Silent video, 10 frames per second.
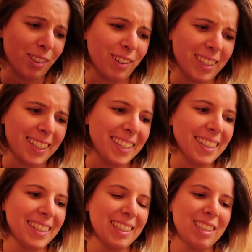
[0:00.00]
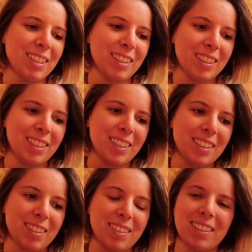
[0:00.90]

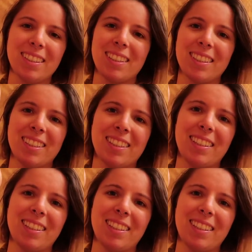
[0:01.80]
The person shown says nothing.